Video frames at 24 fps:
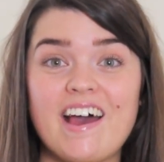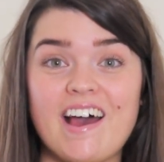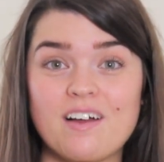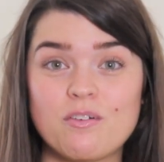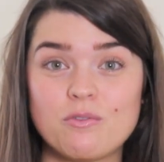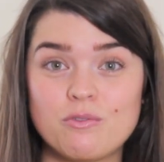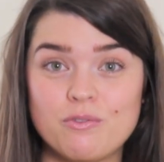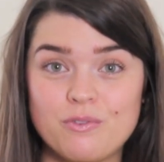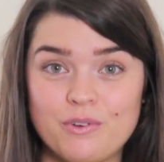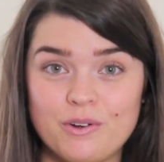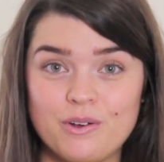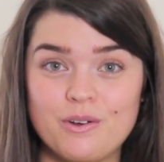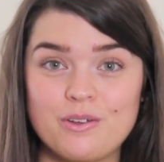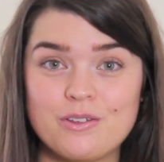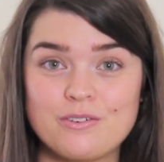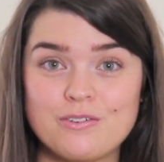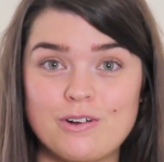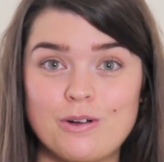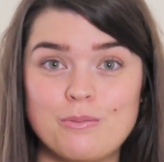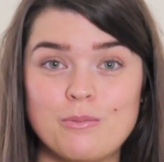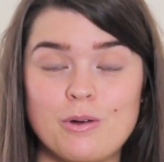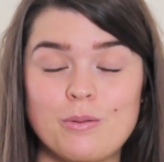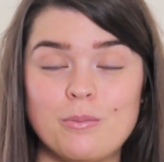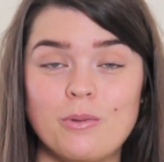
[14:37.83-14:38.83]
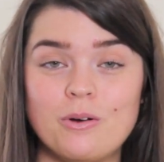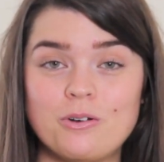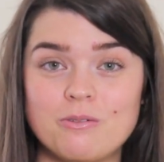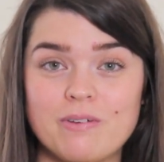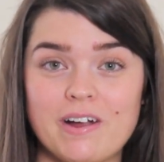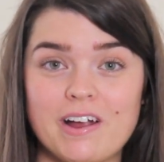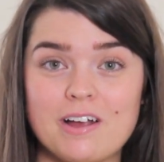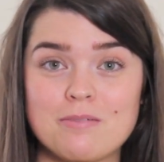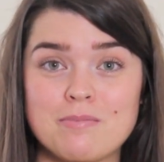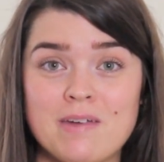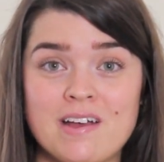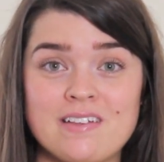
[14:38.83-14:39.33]
And Ruth from A Model
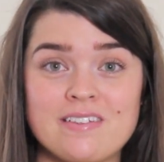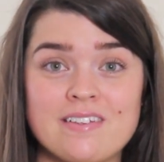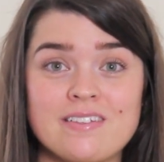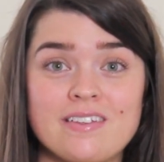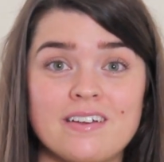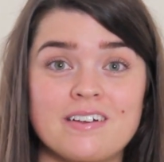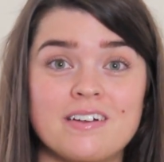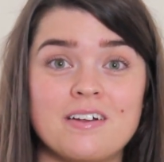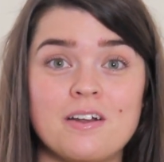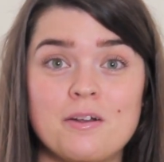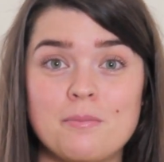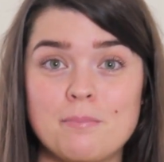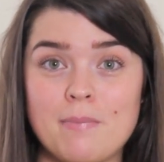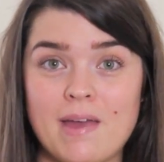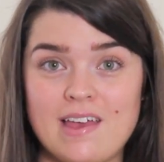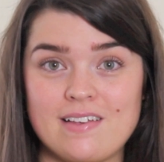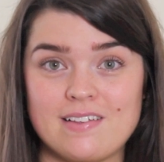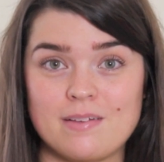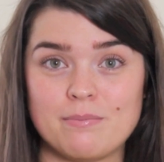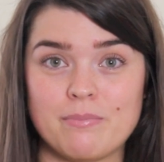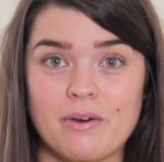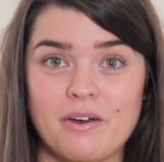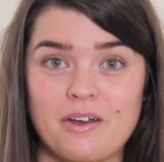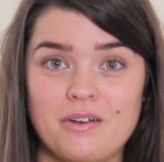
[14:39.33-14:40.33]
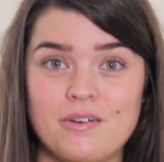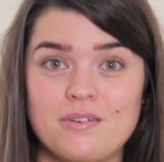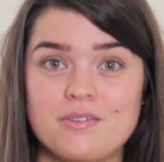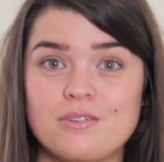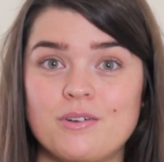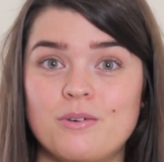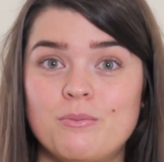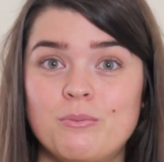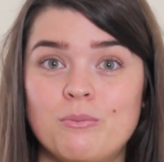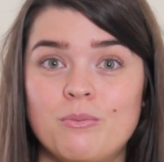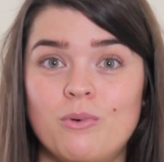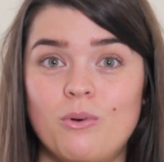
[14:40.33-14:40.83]
Recommends has done an amazing
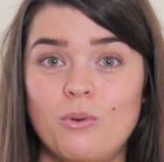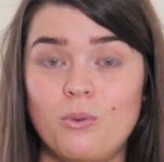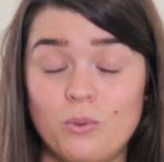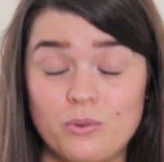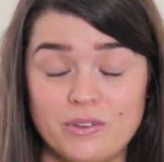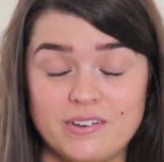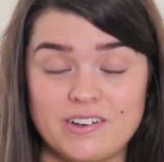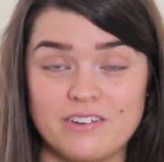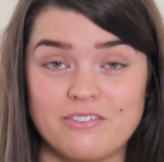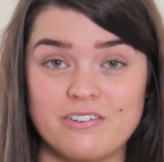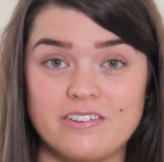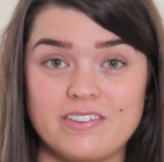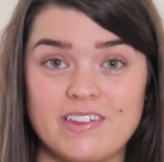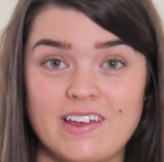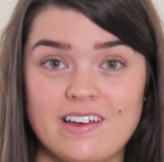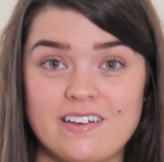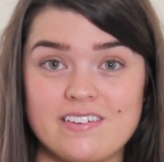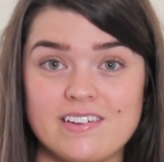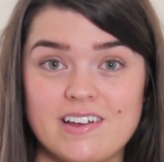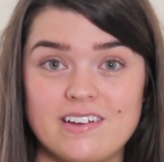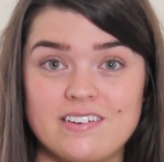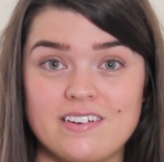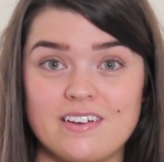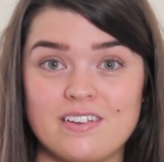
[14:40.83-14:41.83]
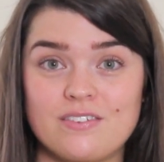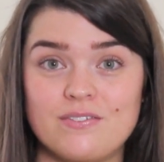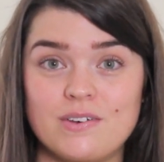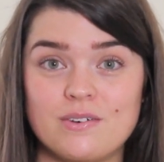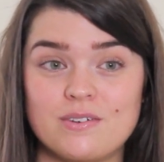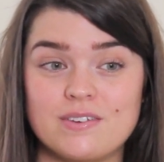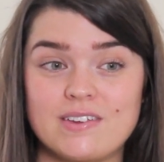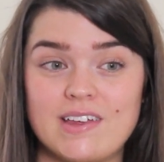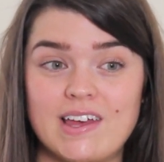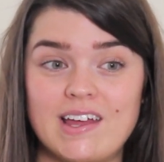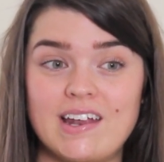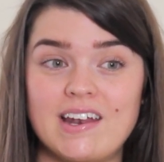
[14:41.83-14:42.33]
post on all the different things that it does for
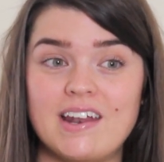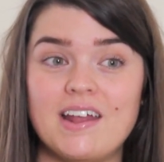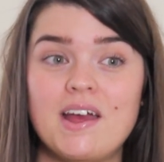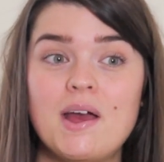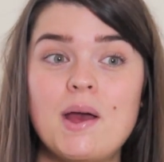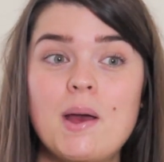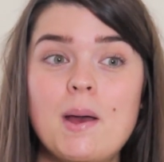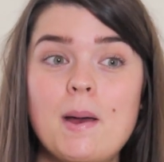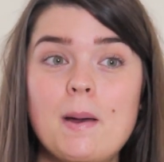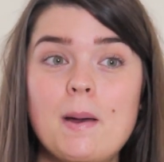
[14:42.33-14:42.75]
your skin.